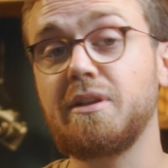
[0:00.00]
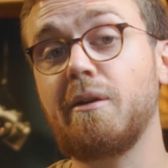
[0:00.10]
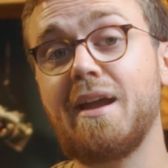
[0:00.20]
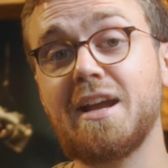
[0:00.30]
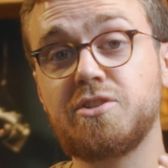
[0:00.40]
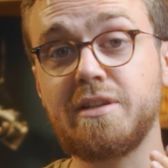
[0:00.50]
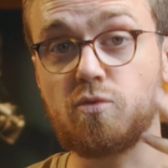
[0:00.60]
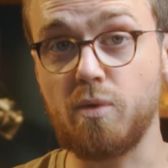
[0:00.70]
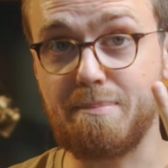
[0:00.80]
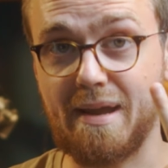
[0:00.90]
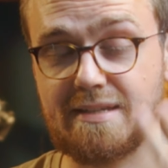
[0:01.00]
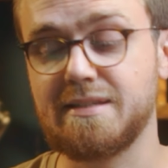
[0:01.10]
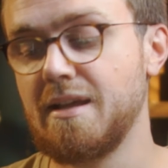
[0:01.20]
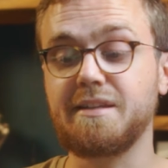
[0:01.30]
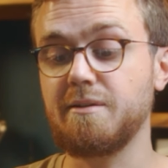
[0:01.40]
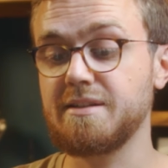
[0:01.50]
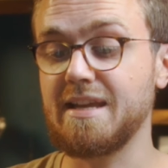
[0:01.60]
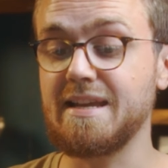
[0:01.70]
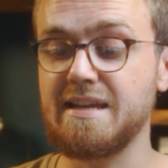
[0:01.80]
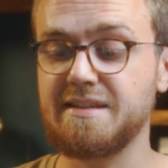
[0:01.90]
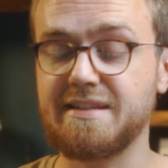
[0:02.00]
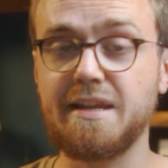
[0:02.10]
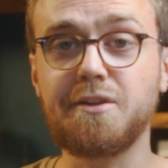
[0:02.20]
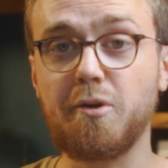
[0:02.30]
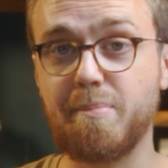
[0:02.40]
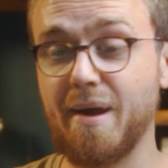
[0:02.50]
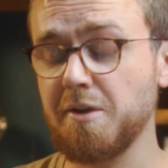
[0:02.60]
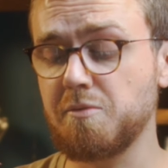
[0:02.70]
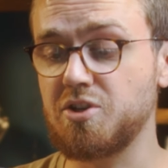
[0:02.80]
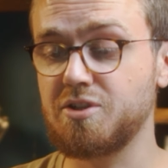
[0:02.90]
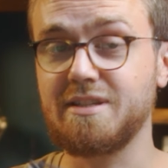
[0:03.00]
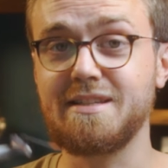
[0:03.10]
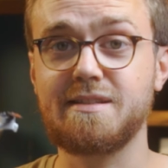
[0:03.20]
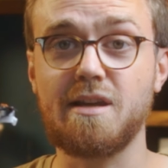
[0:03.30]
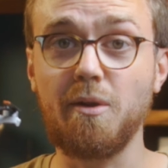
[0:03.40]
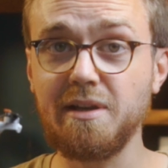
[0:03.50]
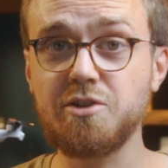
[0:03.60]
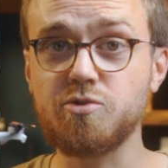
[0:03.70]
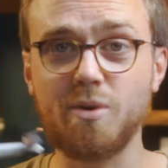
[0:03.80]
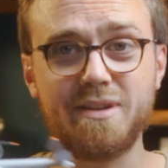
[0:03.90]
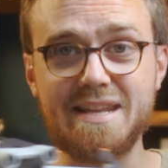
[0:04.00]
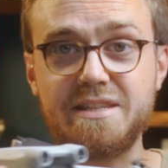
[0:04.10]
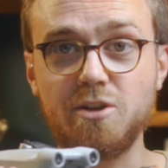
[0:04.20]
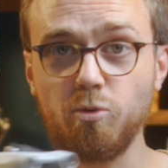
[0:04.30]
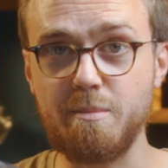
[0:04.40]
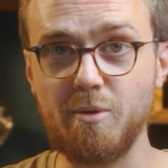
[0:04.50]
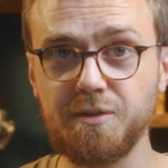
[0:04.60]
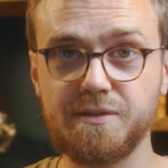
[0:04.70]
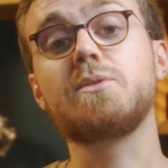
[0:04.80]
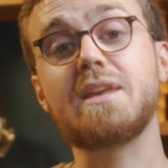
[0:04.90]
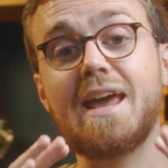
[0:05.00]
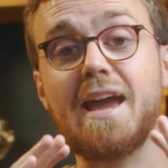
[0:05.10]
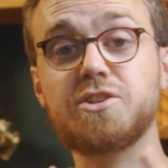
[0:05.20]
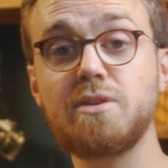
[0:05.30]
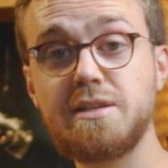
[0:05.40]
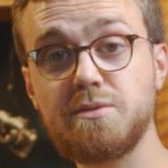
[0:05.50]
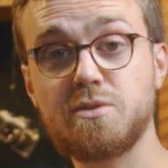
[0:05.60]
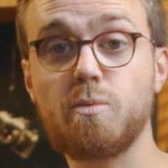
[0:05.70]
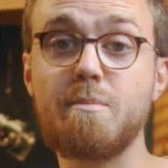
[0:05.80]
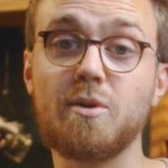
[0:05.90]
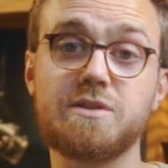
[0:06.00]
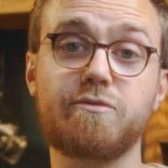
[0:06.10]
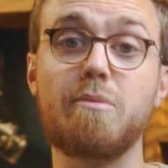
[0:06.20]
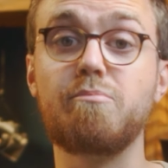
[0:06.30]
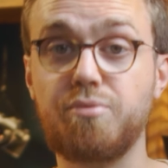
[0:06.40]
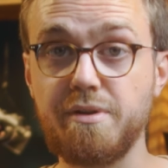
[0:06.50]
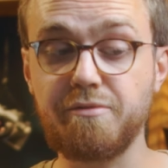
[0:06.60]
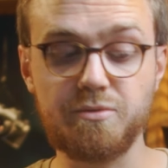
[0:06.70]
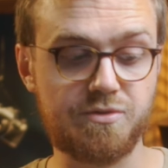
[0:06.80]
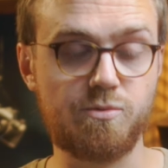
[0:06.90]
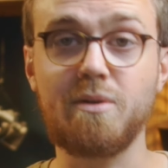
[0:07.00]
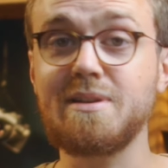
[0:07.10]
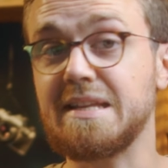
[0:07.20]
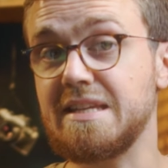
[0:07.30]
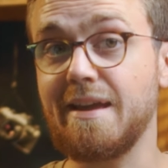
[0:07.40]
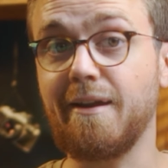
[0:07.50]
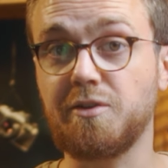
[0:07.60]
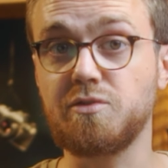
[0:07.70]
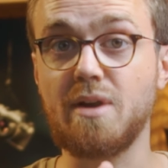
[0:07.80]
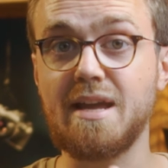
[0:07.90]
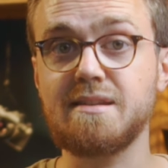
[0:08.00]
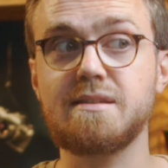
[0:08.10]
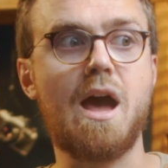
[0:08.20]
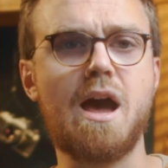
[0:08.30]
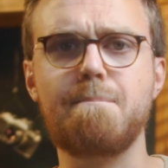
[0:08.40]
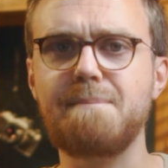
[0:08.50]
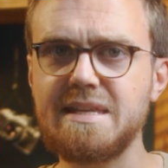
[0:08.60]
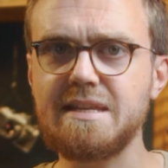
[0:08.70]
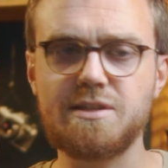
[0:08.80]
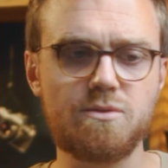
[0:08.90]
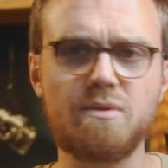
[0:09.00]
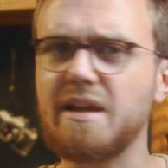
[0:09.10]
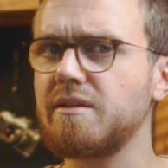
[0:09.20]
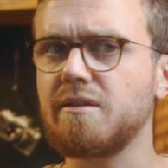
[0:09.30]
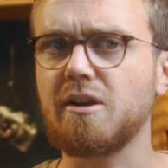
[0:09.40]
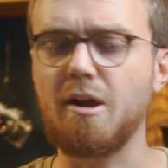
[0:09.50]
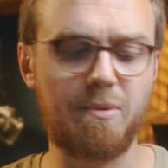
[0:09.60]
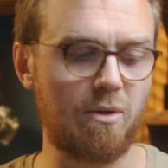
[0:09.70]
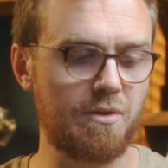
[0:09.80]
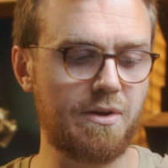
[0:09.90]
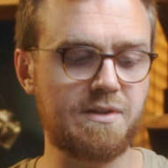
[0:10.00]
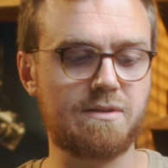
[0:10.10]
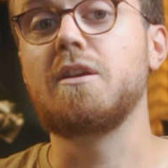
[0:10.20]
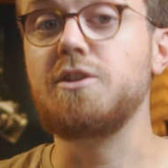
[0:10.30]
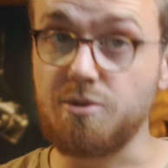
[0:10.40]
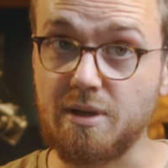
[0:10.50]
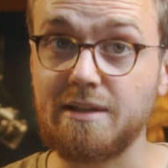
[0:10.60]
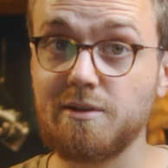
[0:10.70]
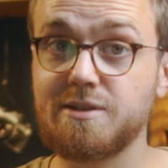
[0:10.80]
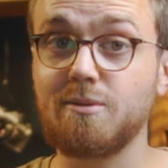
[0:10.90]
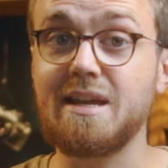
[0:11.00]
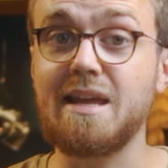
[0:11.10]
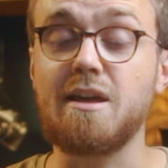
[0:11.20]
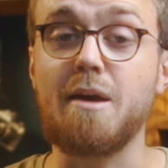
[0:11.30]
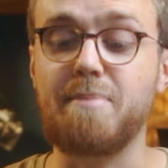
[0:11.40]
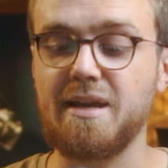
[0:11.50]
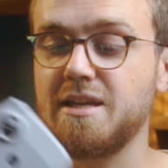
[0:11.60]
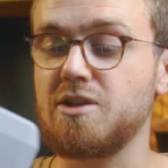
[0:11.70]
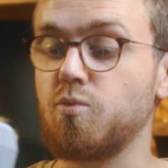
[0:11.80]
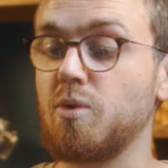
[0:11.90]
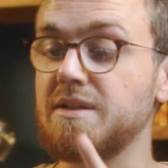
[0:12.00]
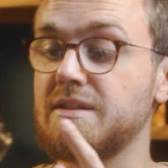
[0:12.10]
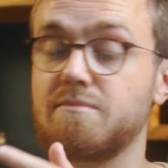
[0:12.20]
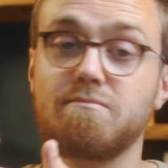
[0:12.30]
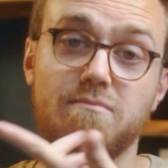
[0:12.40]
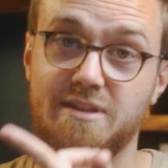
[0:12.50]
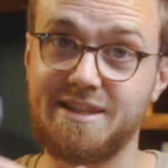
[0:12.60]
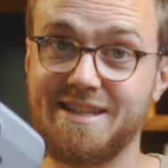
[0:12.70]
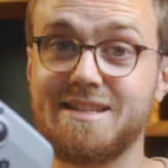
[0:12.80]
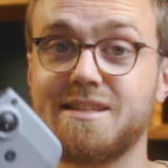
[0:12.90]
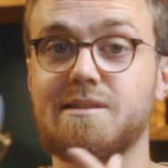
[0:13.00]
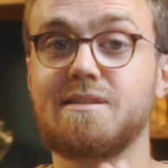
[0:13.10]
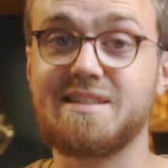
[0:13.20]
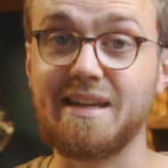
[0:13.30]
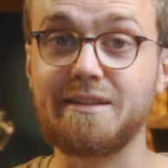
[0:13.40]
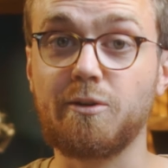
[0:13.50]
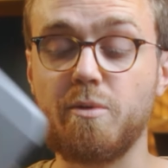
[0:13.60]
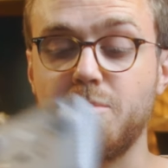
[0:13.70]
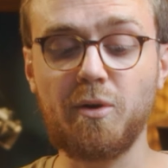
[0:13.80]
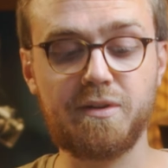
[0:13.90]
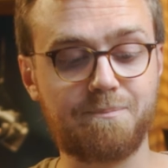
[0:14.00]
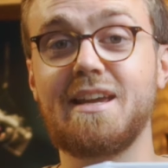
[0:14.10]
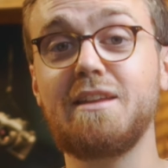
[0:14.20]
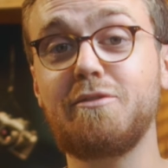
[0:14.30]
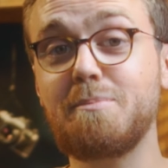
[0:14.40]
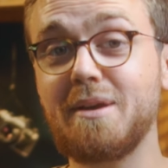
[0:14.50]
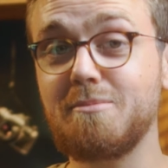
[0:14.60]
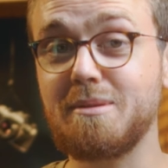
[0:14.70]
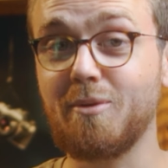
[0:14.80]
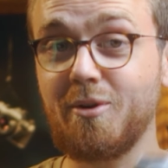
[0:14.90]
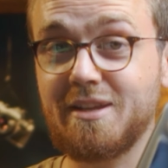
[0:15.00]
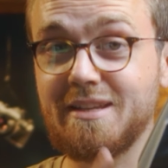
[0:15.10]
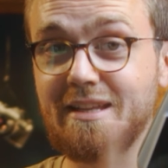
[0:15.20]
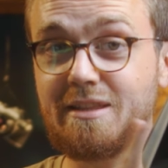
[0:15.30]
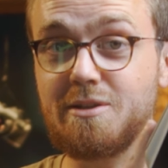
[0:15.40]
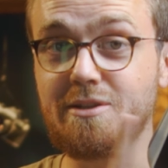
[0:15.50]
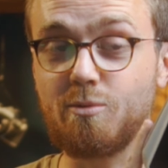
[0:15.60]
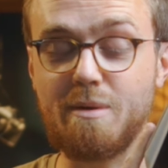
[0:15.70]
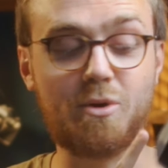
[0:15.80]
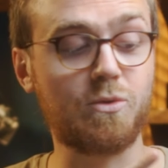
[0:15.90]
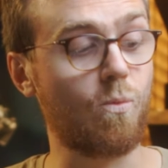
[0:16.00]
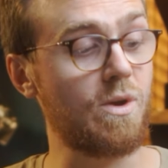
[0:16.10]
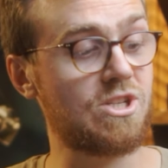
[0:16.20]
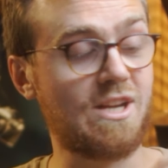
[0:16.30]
there are actually 3 packs. There's a standard pack, which is only the drone and no remote. You can actually use the remotes from previous drone, like the Air 2S, Mini 2, and a couple others. You can also get a package with this standard remote, and if you pay a bit more, you can get the new remote, which